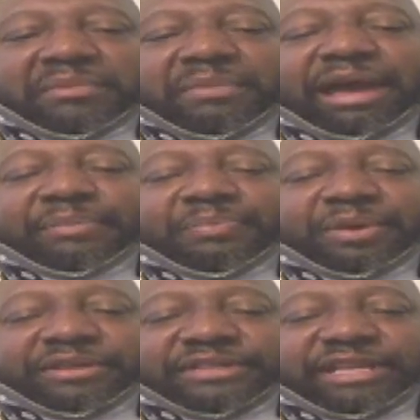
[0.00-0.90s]
My
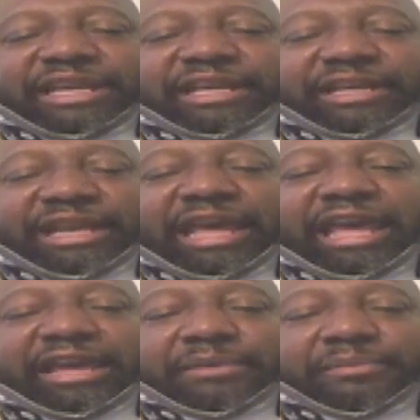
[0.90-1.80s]
prosthetic
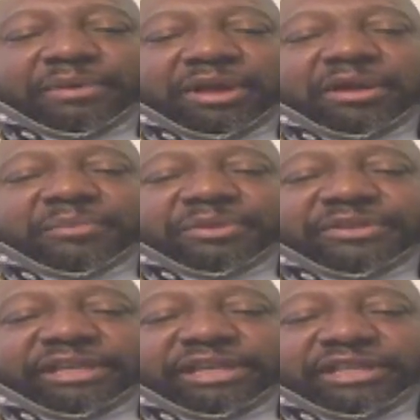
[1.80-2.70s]
leg
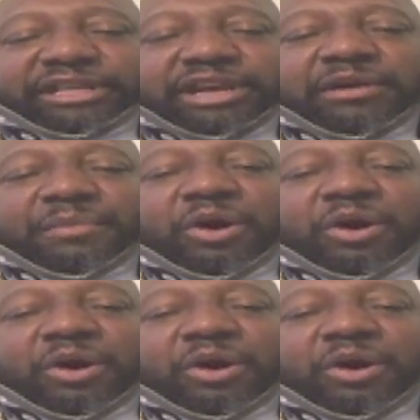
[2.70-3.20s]
proceeded to come